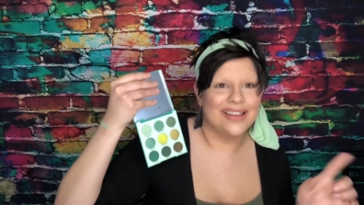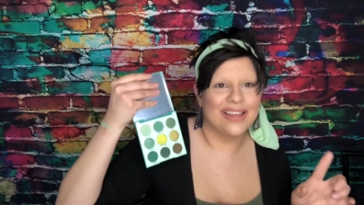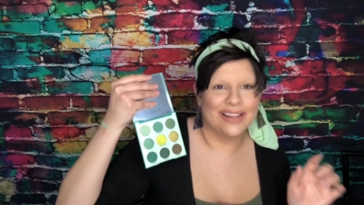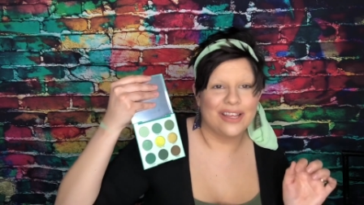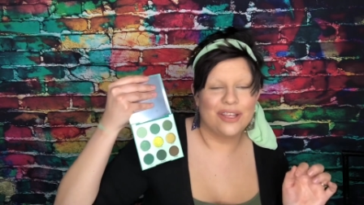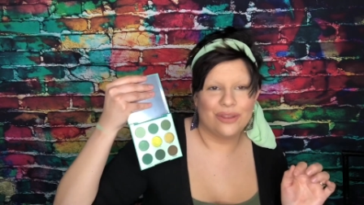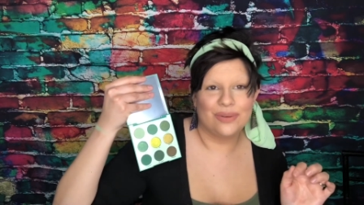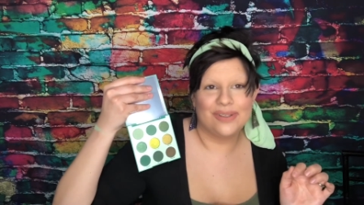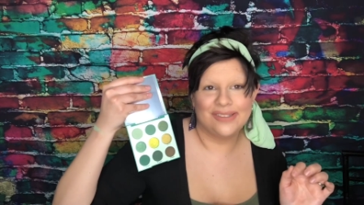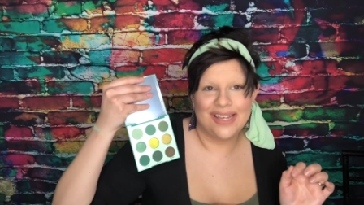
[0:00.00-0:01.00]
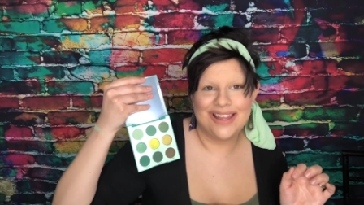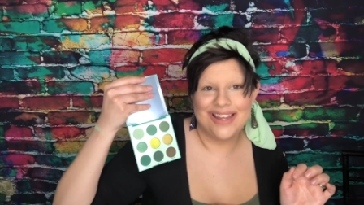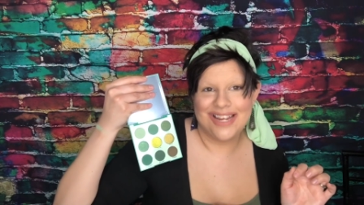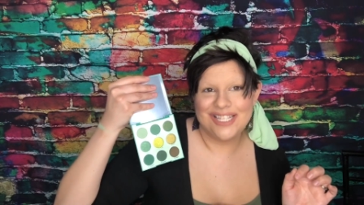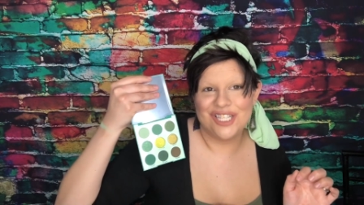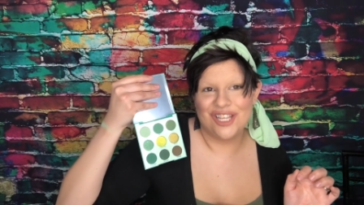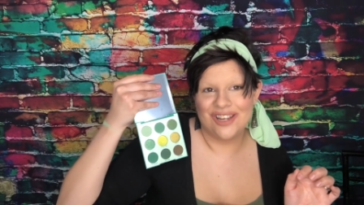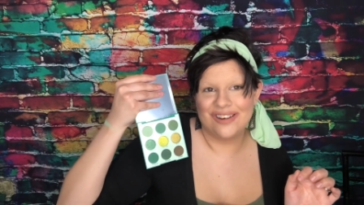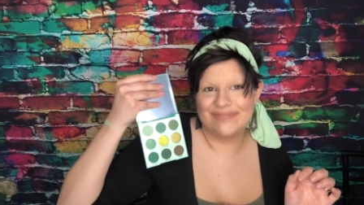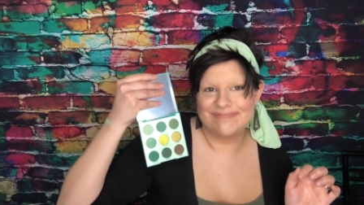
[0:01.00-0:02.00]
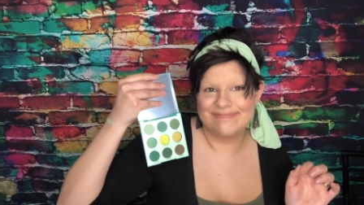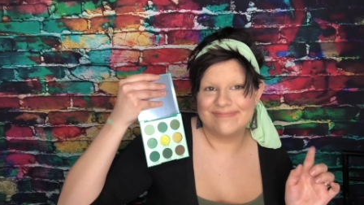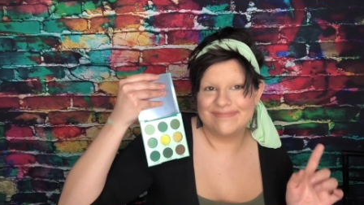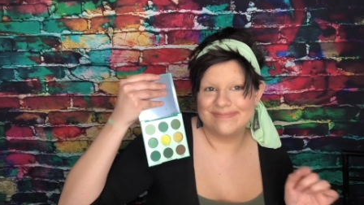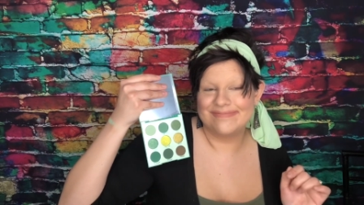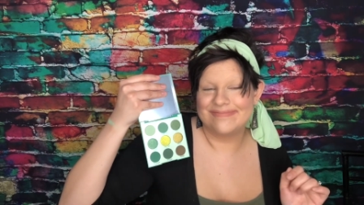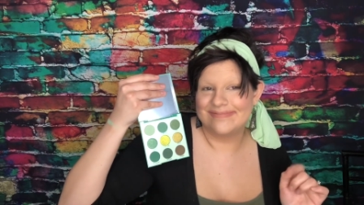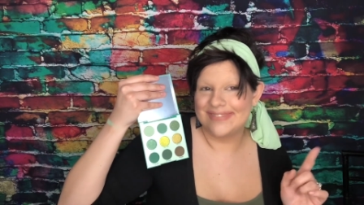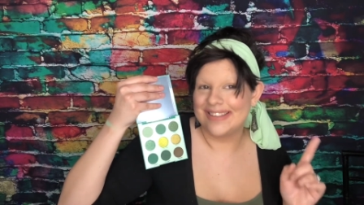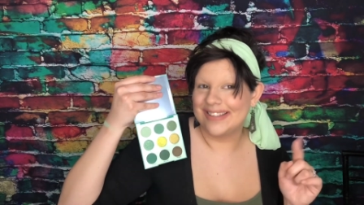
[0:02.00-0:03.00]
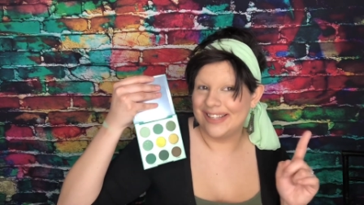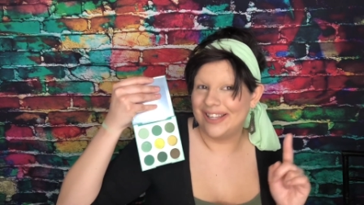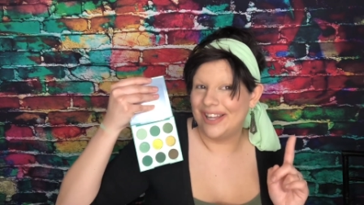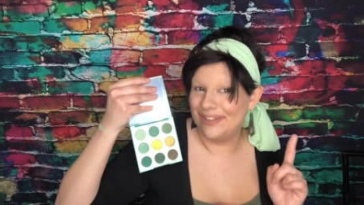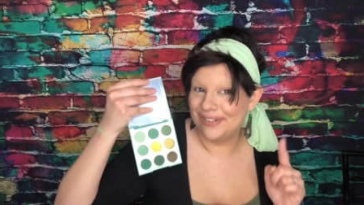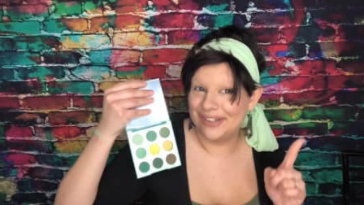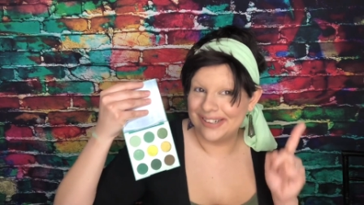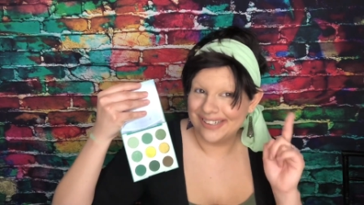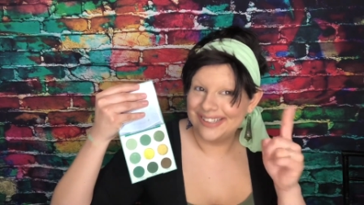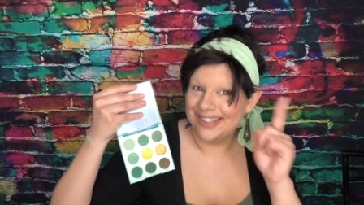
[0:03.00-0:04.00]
I bet you threw the silent H in there. Clever.